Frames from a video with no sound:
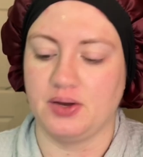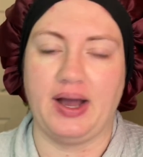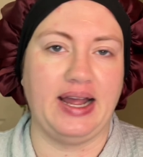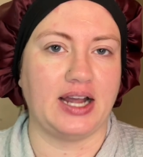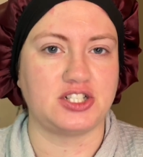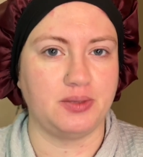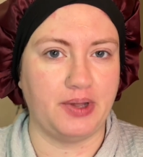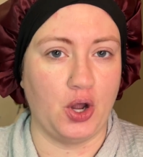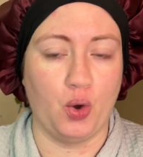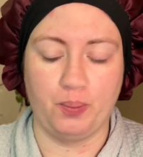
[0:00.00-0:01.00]
I actually
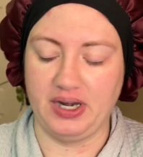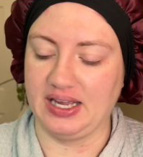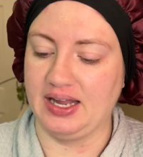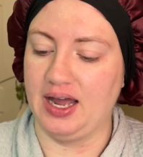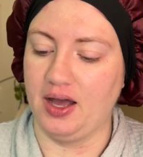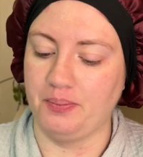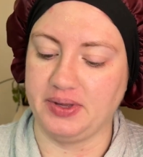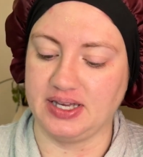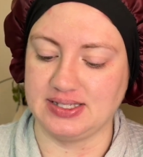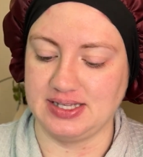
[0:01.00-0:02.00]
been opening it up
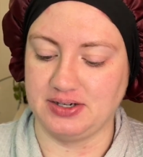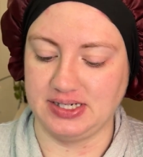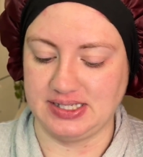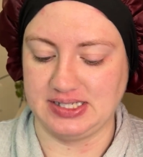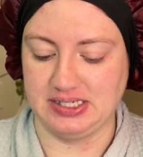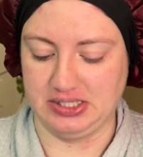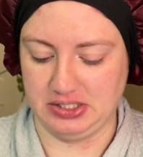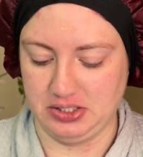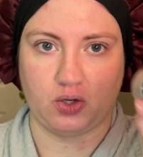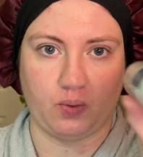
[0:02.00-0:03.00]
because there is
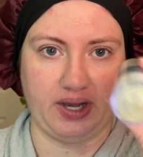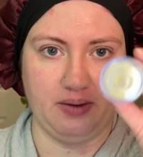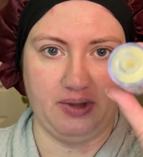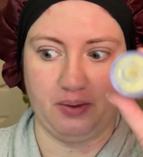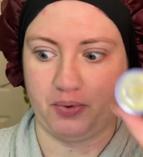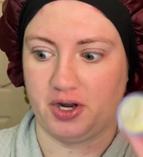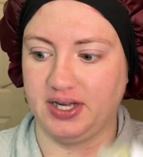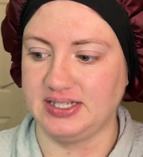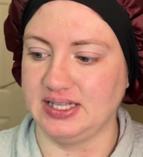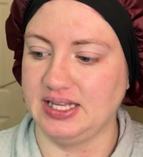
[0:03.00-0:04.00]
still quite a bit of
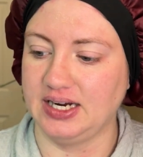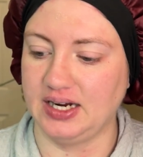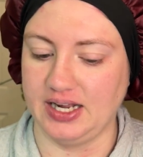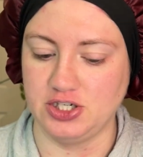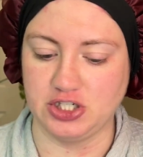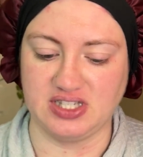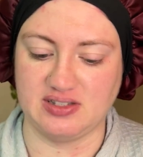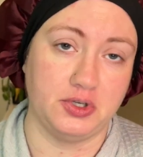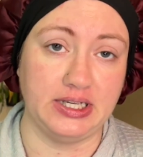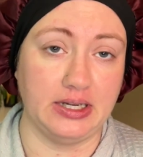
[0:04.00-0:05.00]
product in there and just
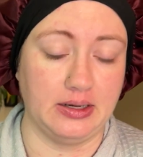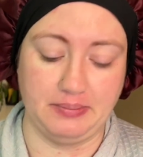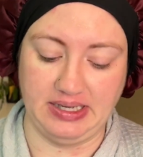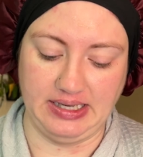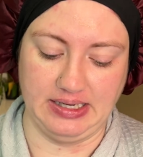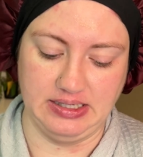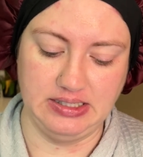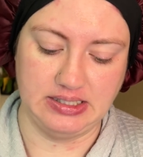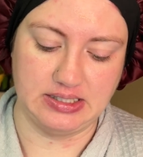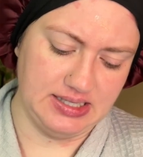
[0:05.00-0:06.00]
putting it on my
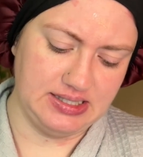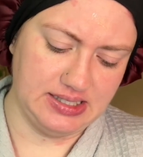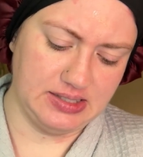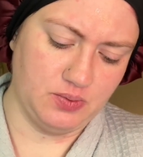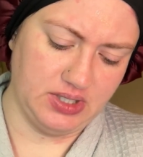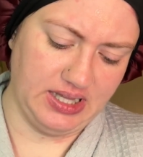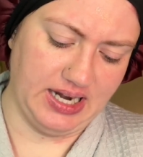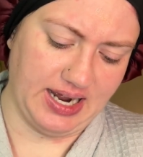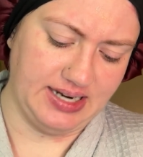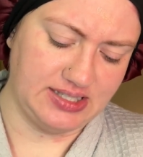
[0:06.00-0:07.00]
hand. This is one that
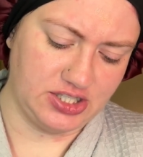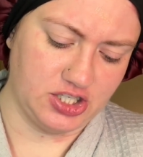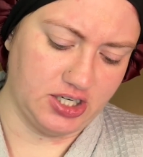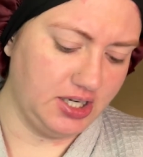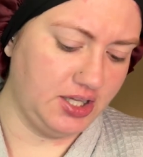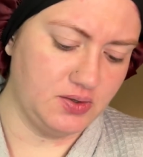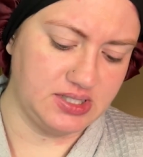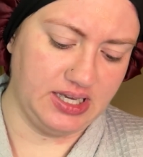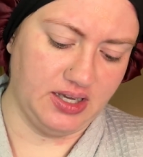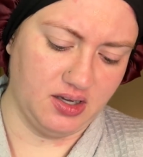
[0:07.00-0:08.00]
I started
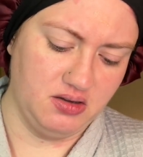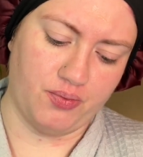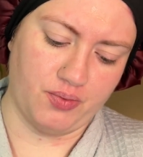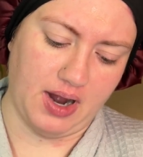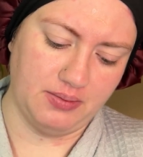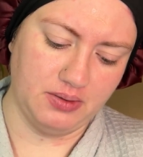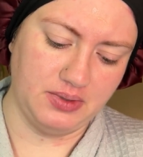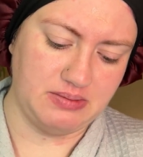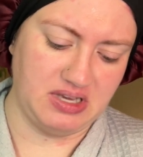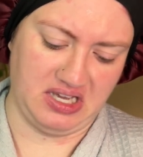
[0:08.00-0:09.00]
using
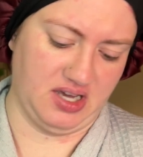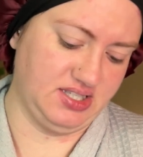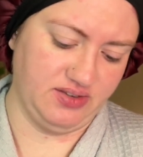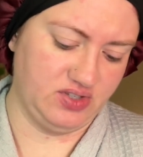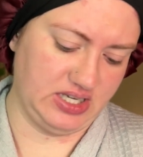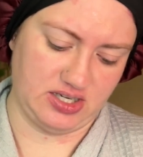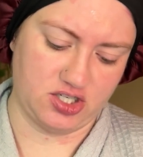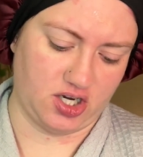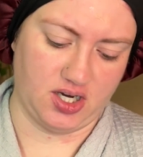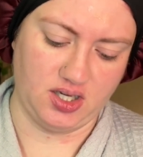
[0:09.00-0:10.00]
probably because of
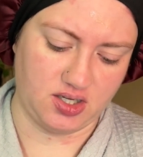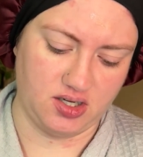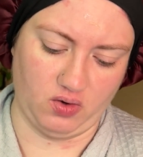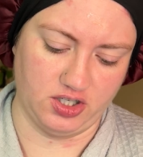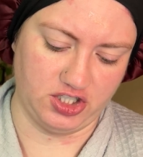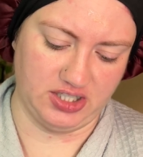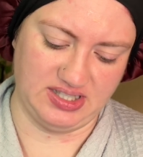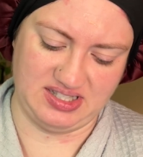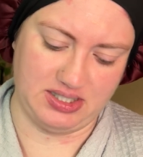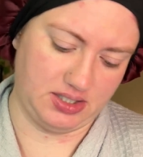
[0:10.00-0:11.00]
TikTok or
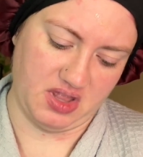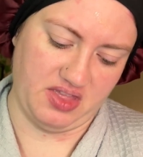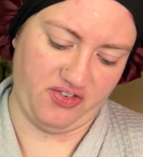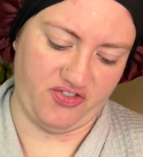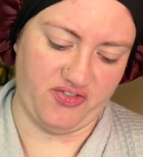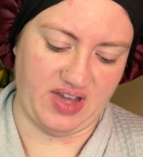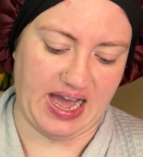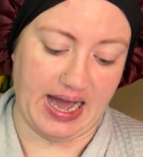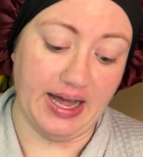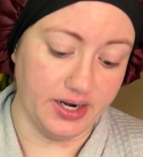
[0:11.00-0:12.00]
just the
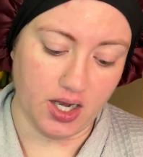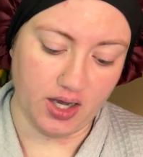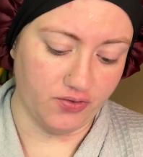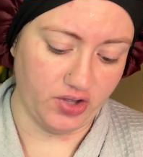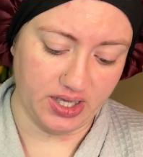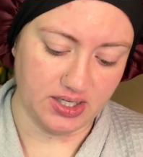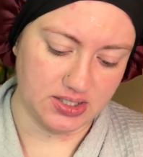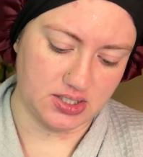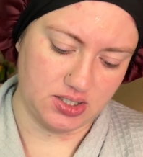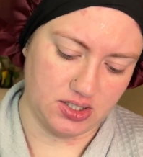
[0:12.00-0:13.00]
fad of
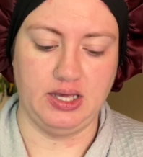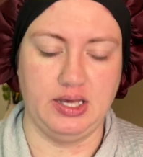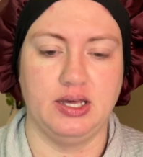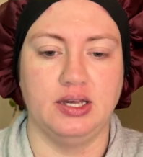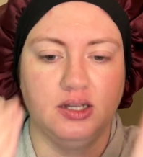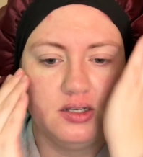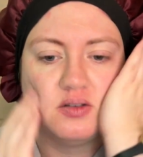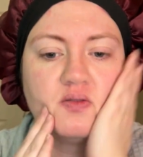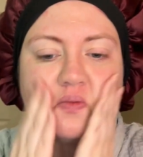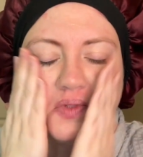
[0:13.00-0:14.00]
it. And
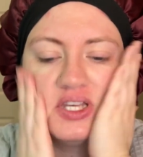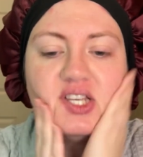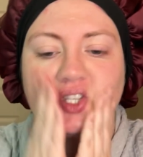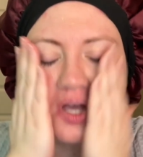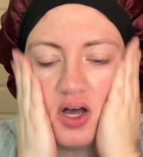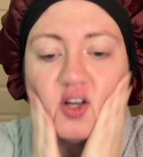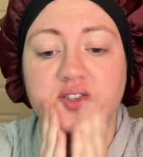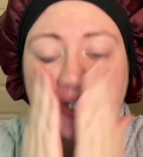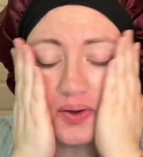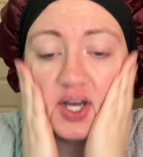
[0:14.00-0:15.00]
this
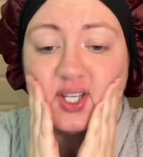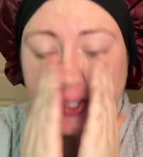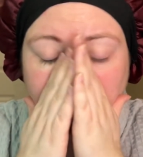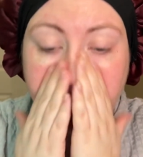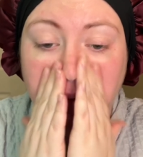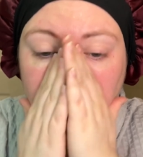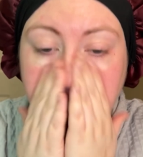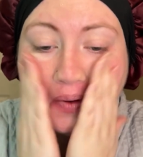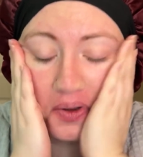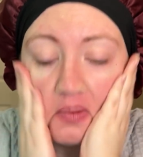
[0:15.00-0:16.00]
also has
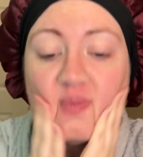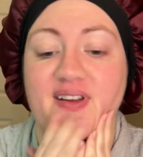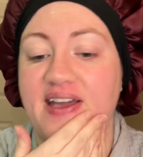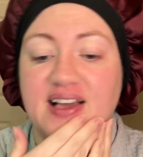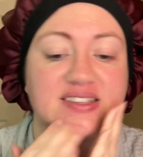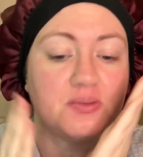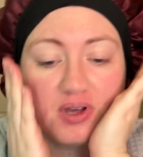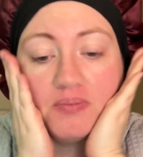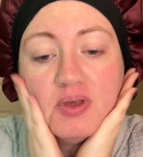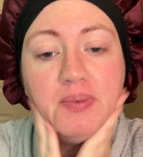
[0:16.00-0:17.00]
helped my
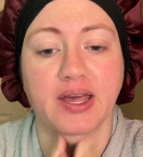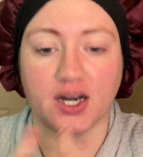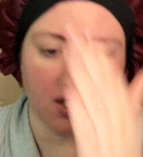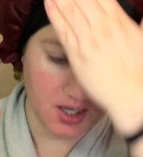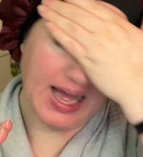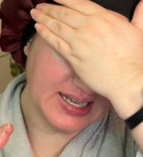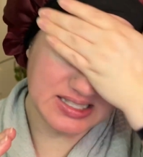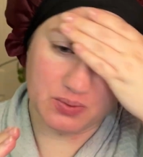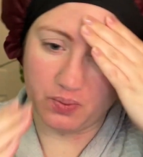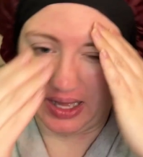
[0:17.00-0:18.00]
eczema be better, as
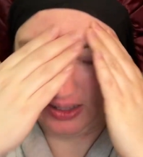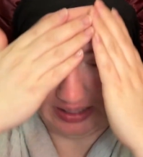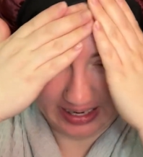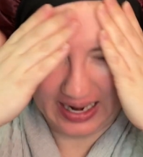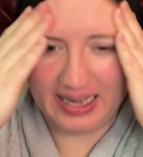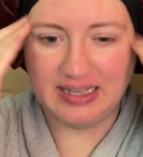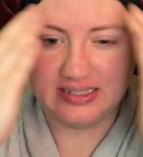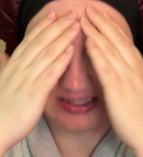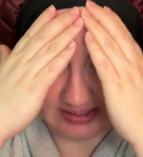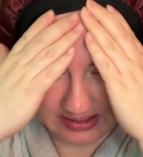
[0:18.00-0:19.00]
well
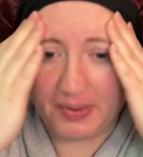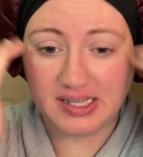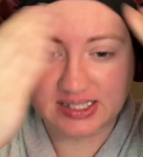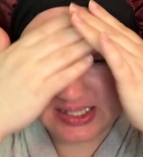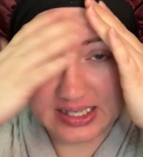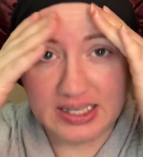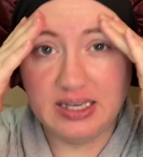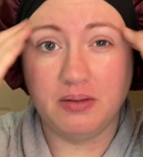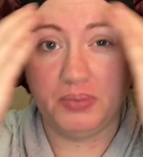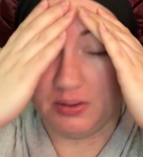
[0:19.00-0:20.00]
as my
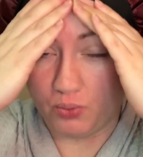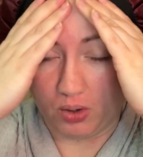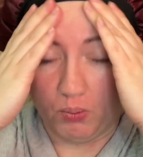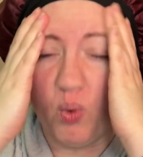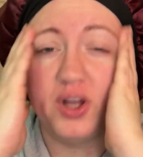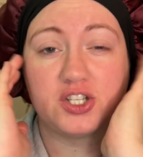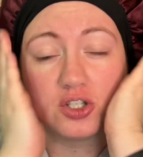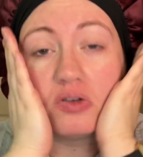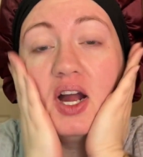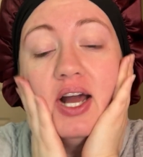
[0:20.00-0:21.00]
skin be more
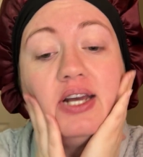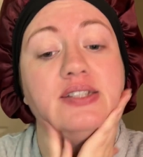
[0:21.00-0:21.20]
moisturized.